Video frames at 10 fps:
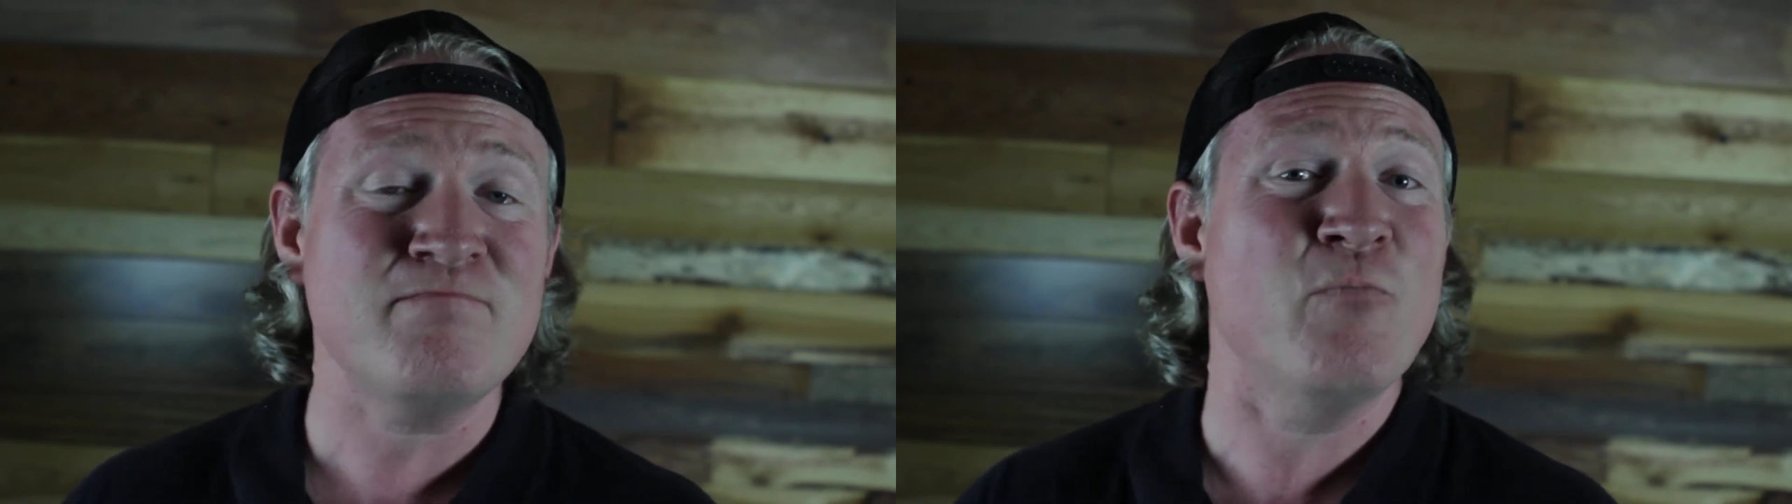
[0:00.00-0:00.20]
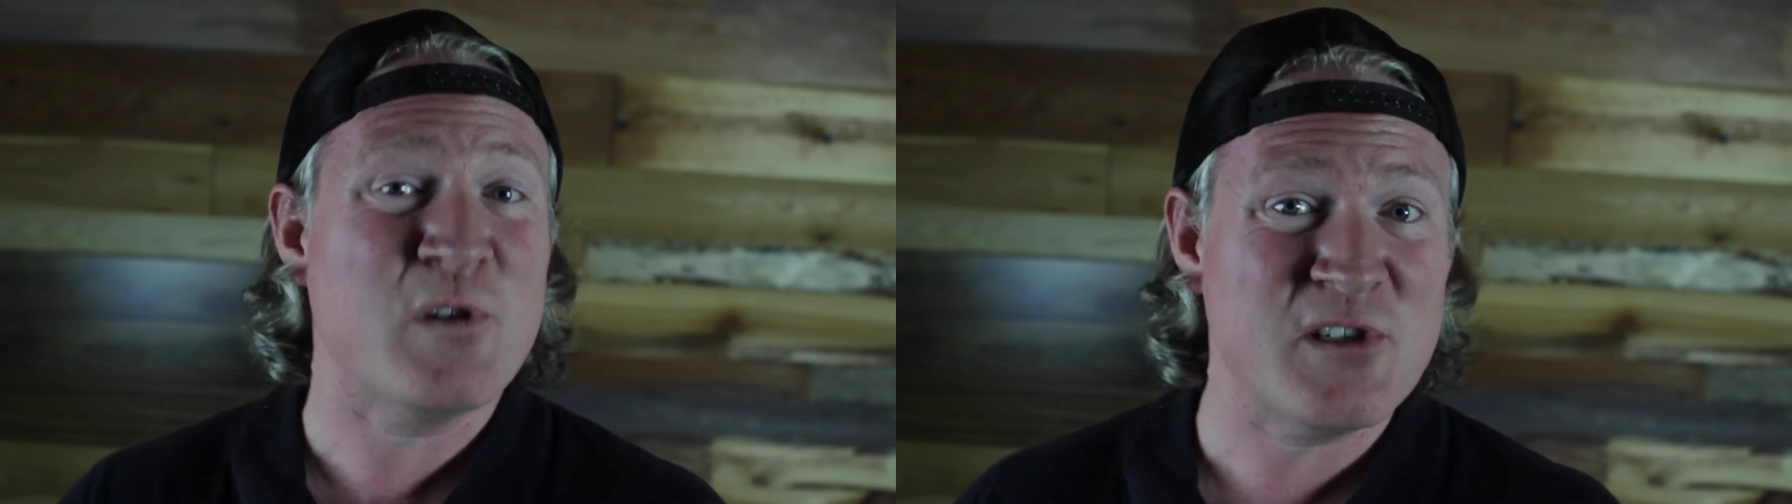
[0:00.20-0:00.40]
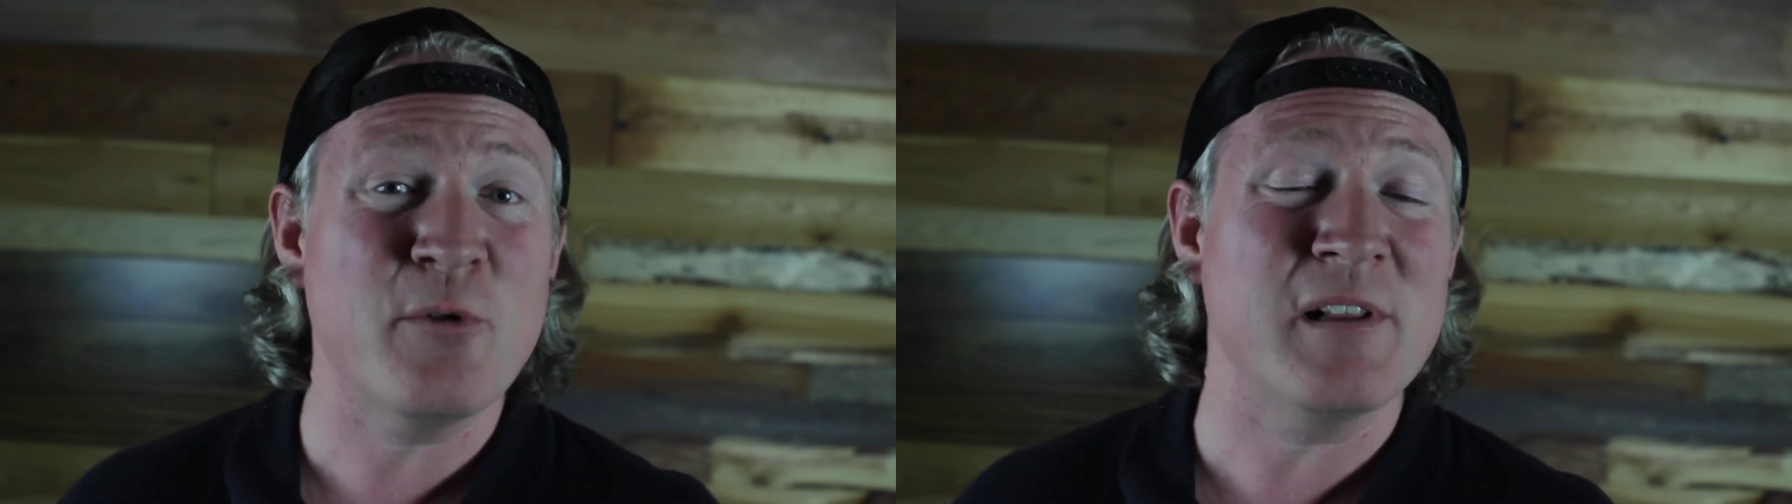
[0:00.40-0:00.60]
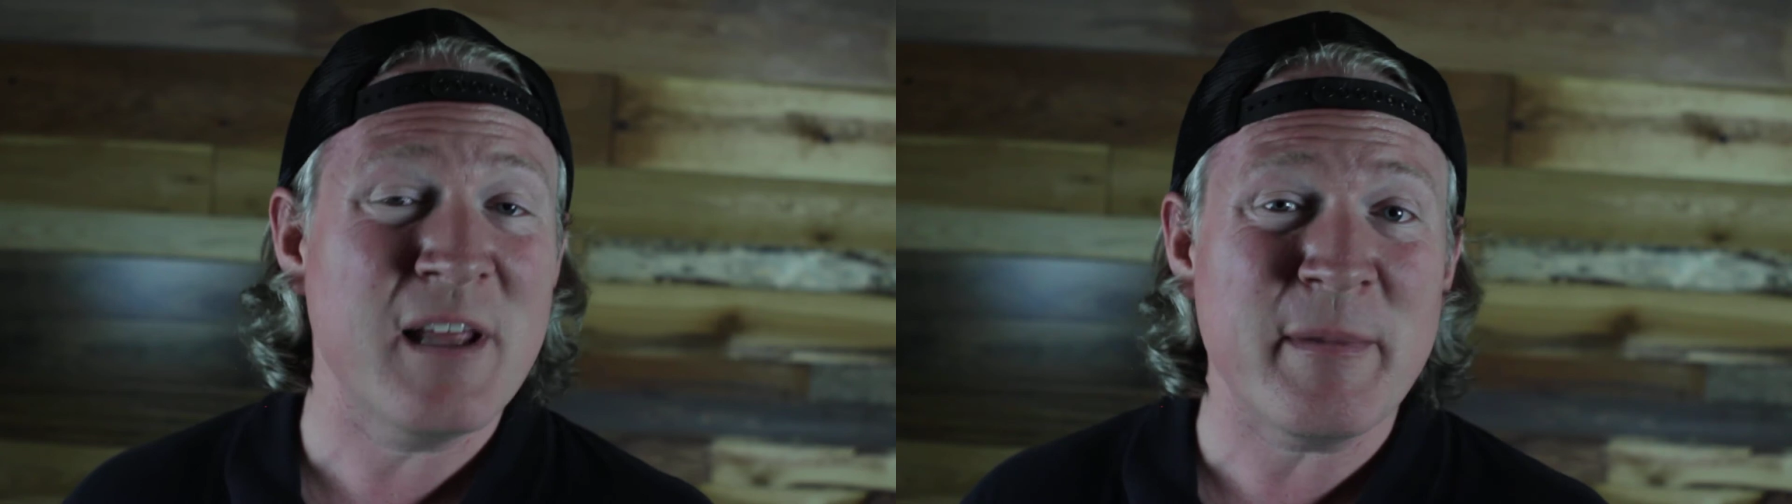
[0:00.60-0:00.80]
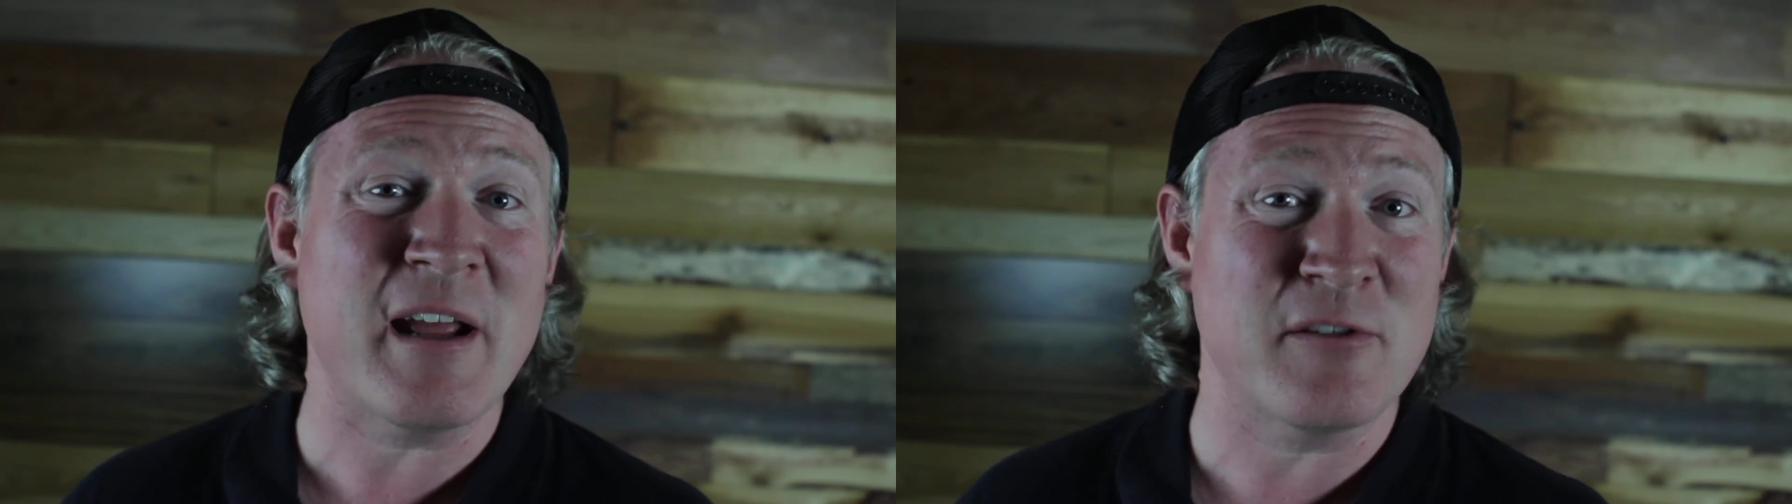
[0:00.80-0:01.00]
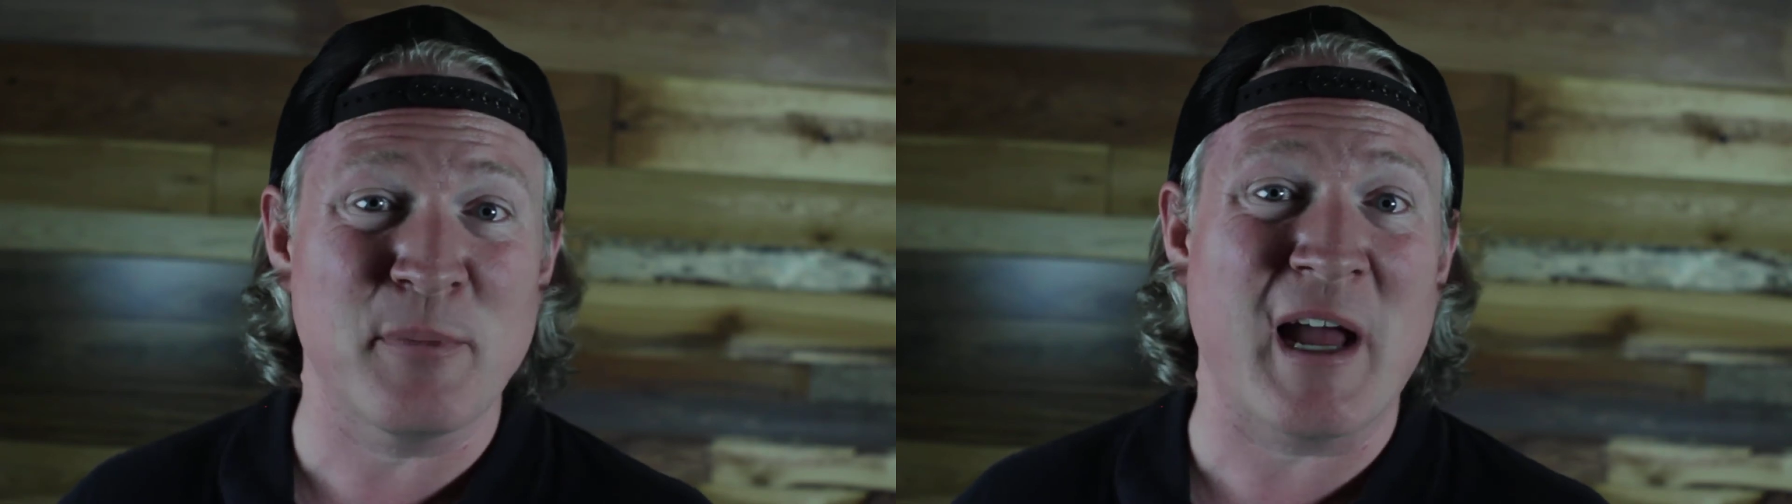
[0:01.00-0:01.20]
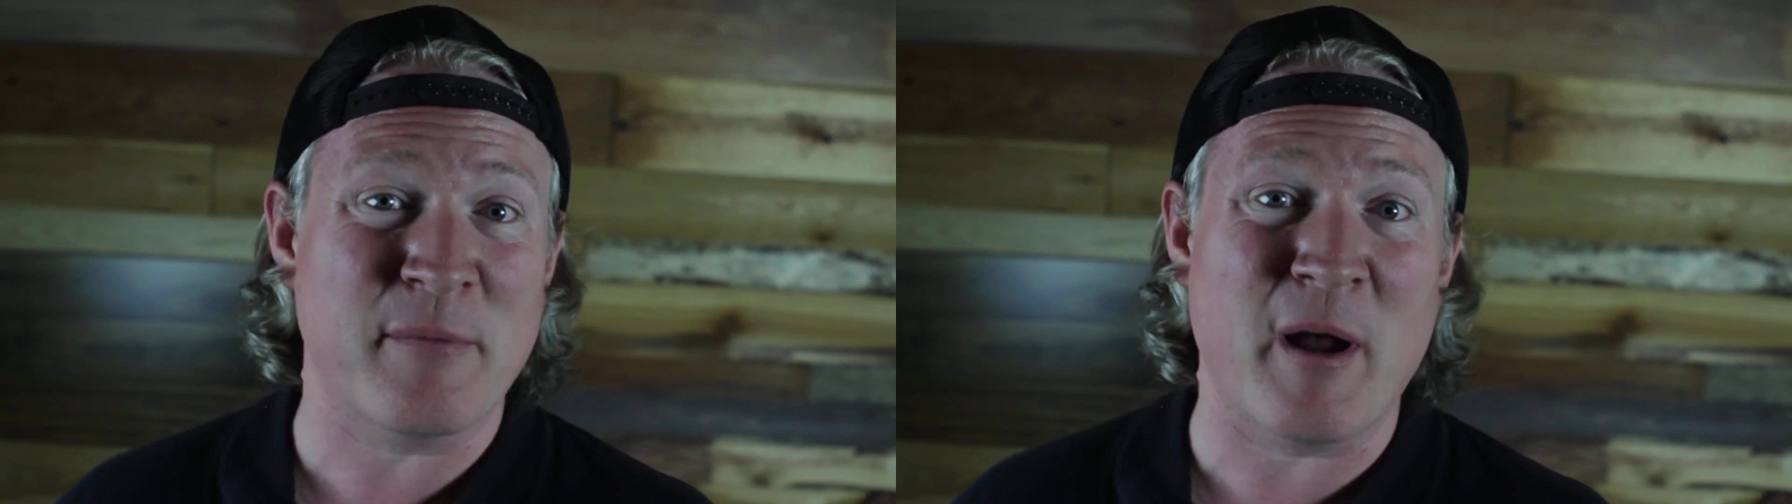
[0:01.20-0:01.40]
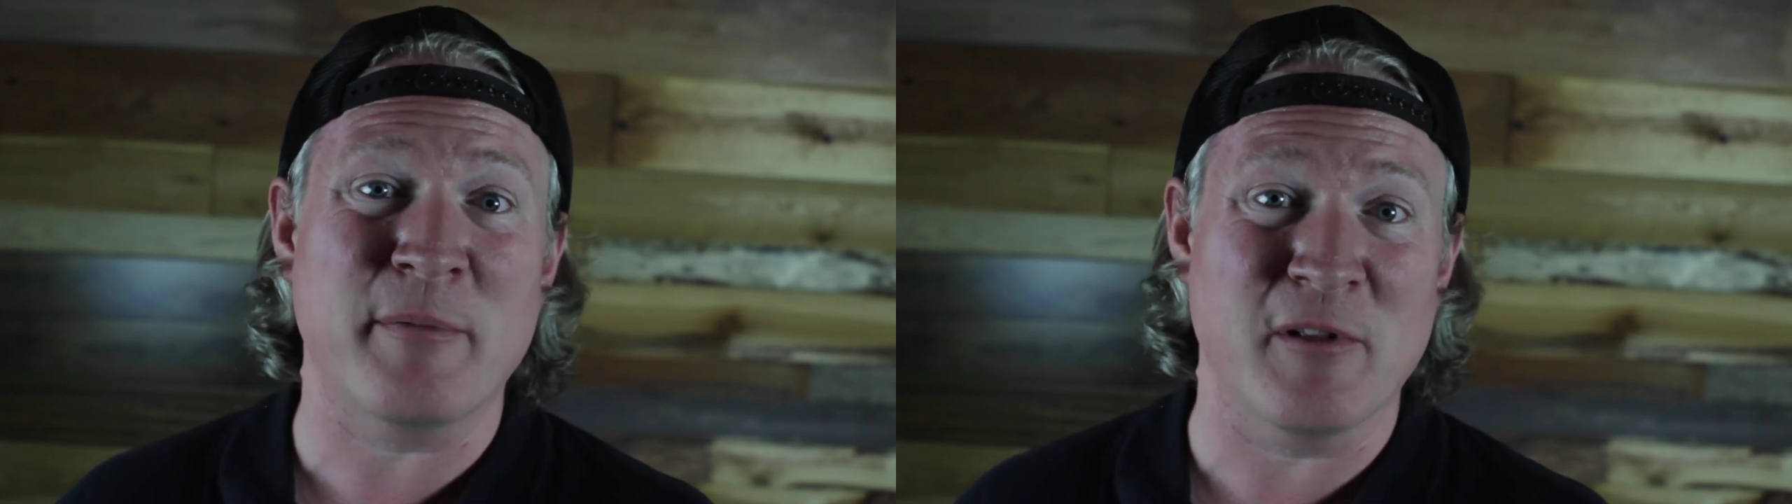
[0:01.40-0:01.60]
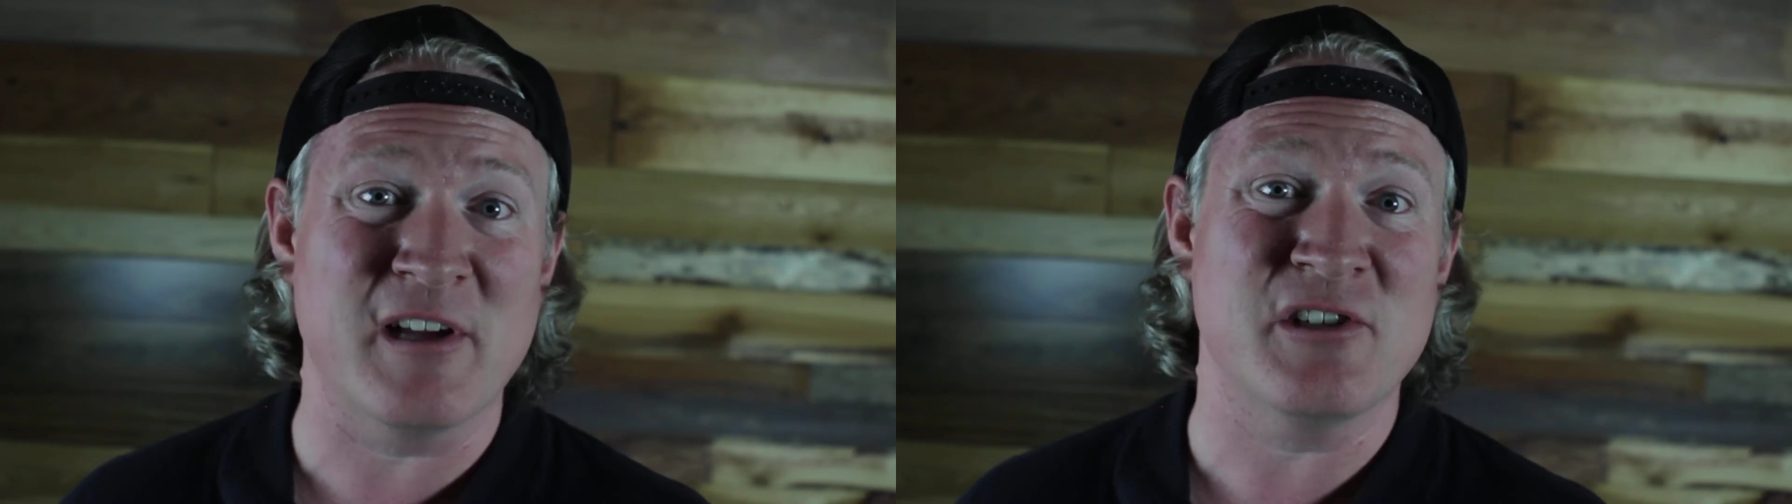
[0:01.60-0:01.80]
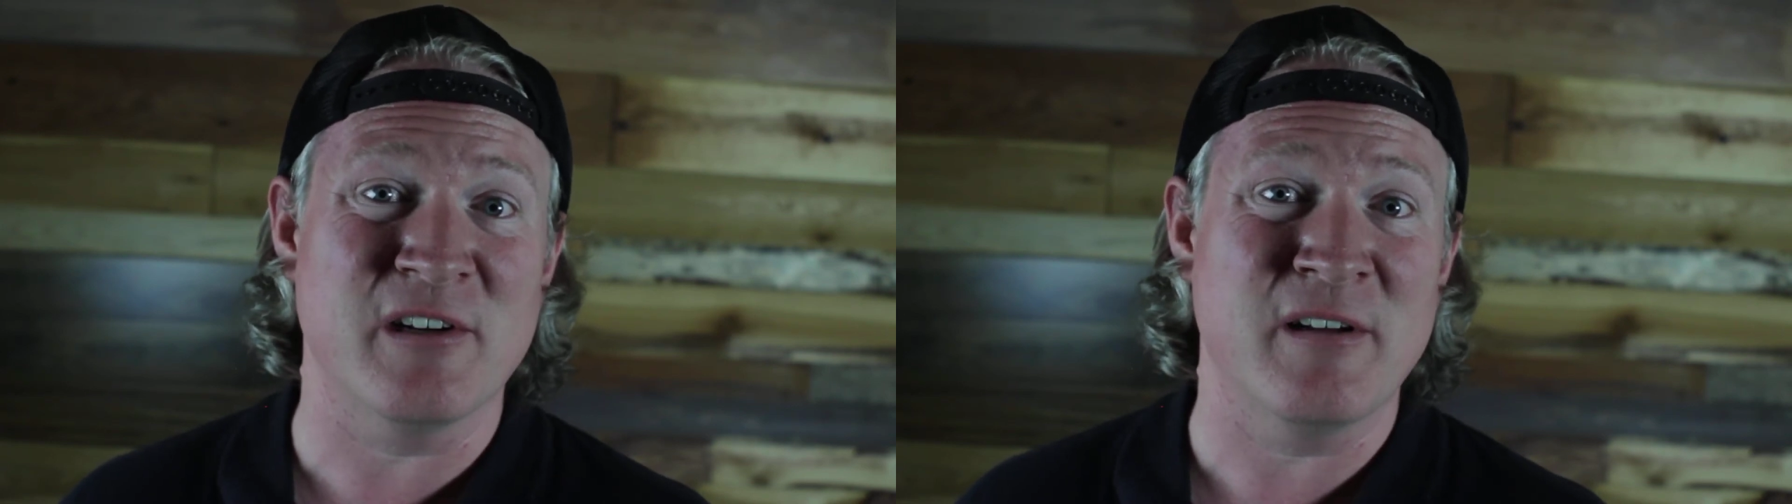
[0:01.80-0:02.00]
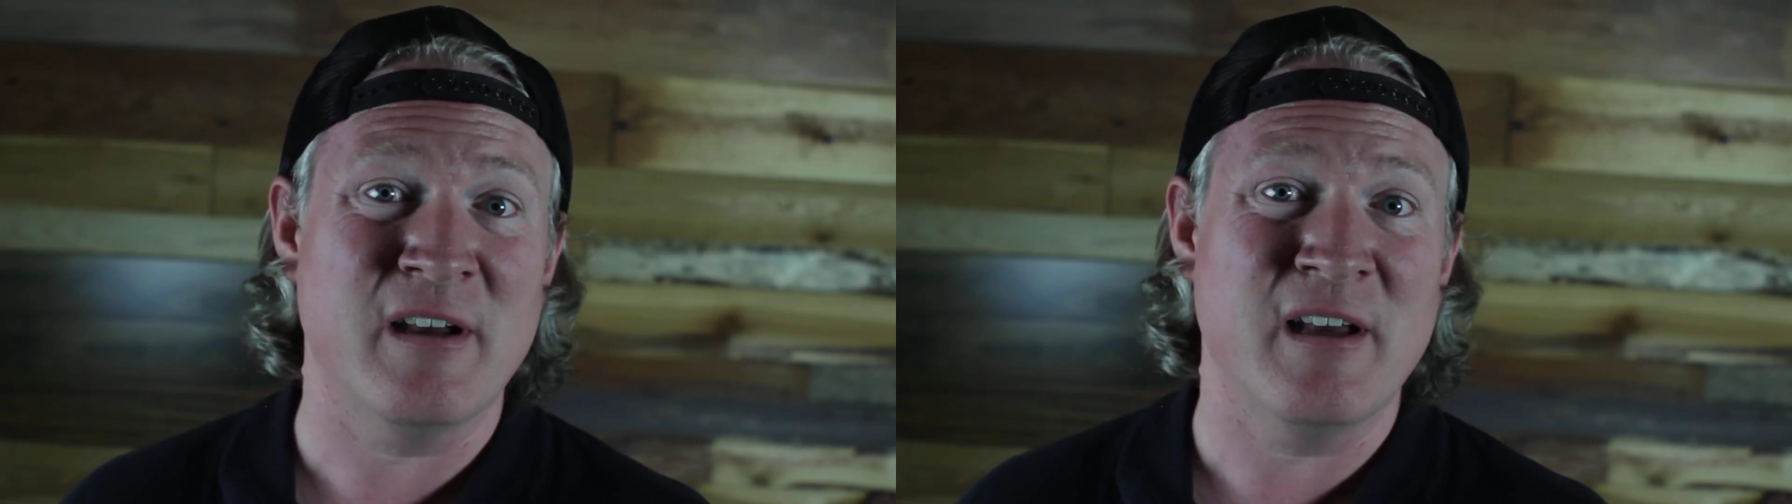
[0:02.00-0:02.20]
was to eliminate the black population.